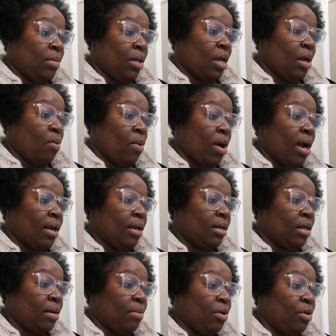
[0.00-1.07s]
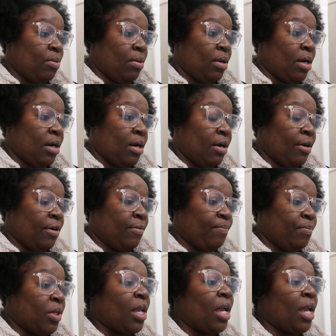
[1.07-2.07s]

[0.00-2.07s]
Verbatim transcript: Yeah, YNW.